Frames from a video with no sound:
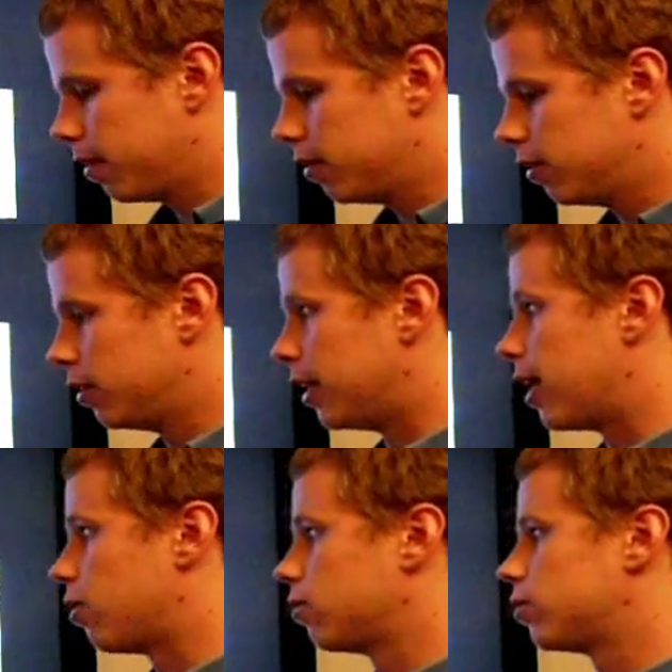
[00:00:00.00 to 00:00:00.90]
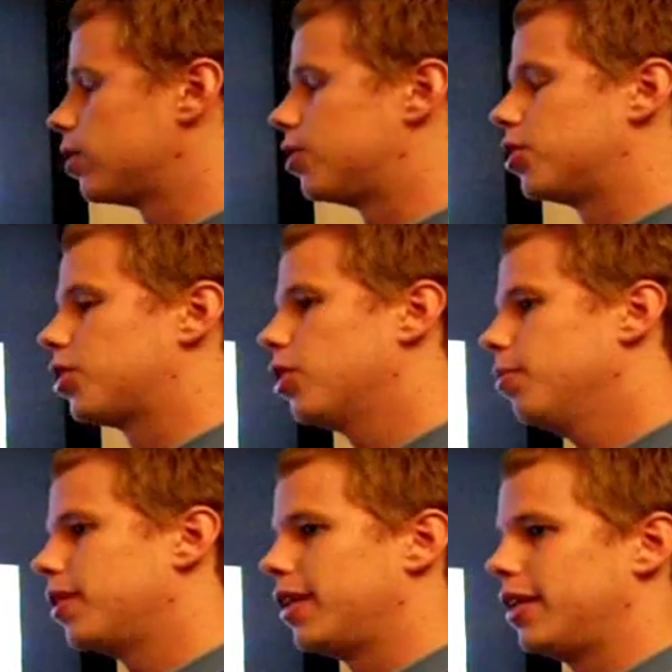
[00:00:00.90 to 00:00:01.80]
Now, to determine
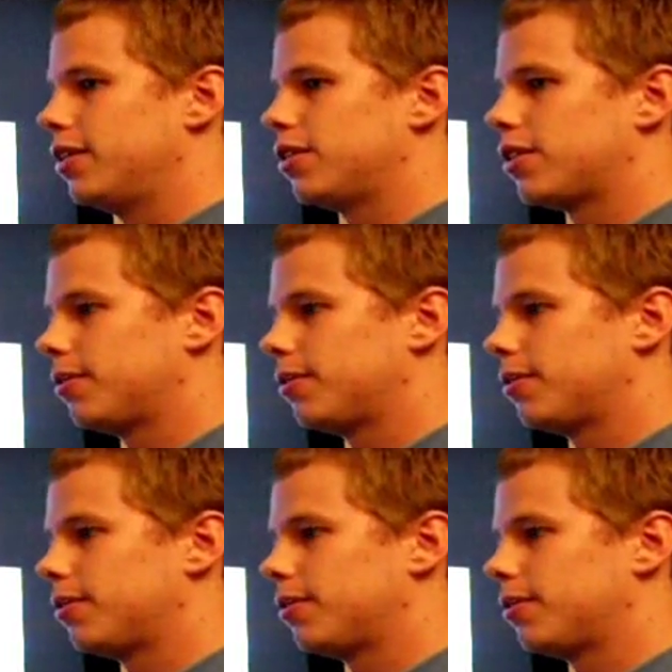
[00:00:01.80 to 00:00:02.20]
these,